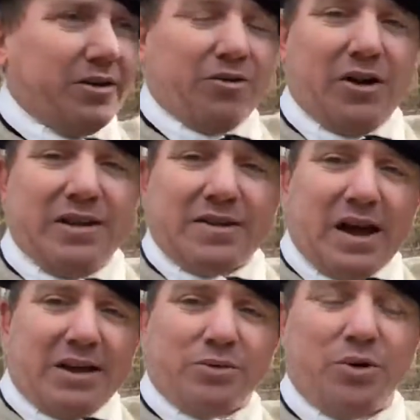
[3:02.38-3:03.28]
Greene's
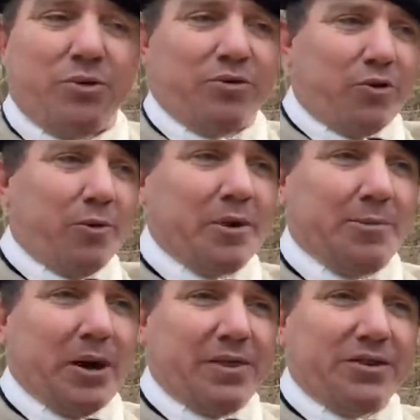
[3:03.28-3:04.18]
guys were formed
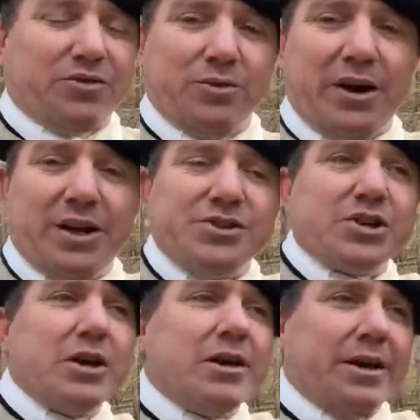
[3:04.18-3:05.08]
up on this ridge.
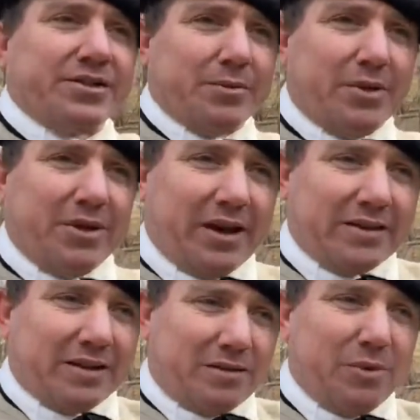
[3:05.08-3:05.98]
And some of the, like I
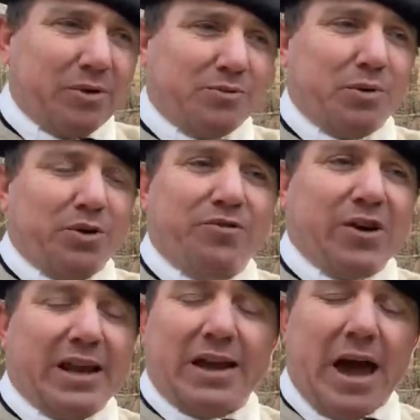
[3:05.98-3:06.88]
said, some of the most brutal
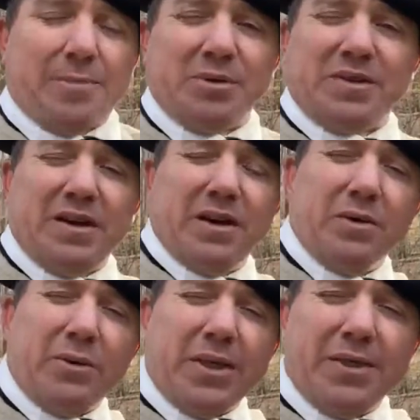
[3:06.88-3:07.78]
fighting happens here
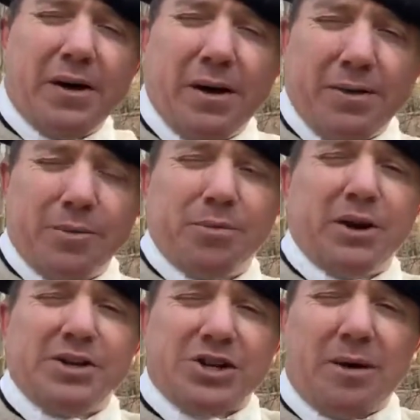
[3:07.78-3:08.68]
when the
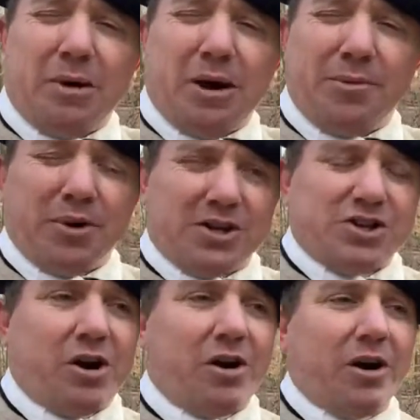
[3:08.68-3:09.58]
British come up, the
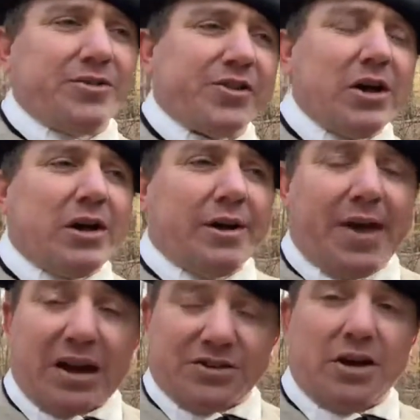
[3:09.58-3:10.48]
British Guards, and
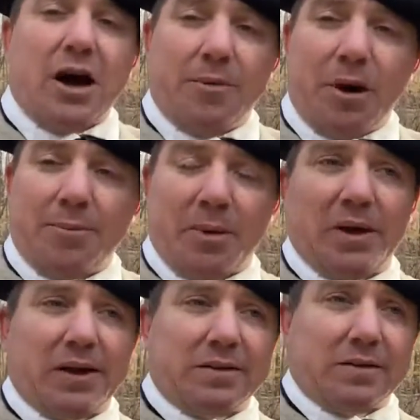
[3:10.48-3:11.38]
they actually come up
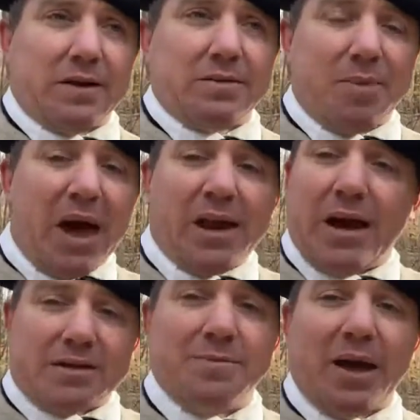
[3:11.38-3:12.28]
and it's
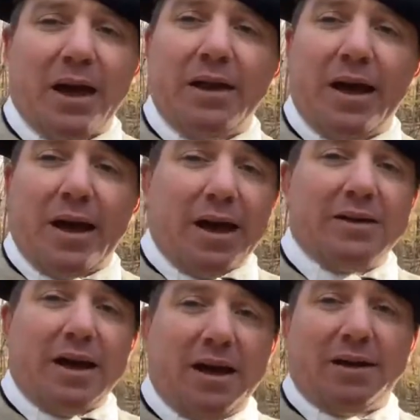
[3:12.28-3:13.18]
bayonet to bayonet,
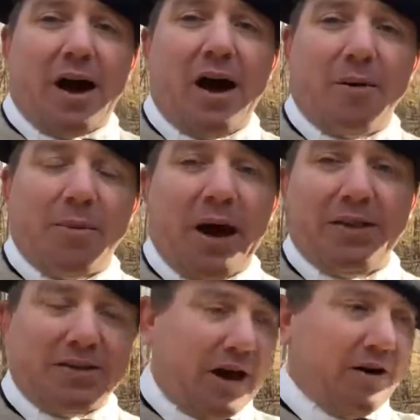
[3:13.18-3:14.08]
hand-to-hand
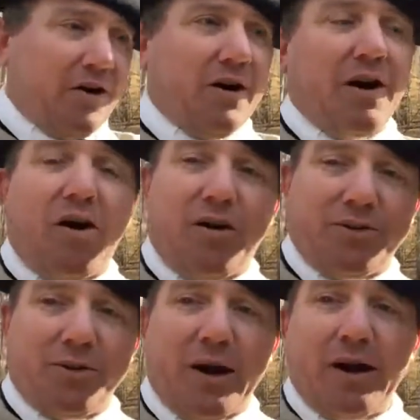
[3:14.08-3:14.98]
combat that's occurring all
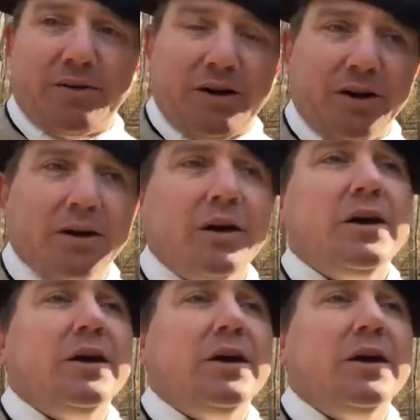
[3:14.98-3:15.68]
throughout here.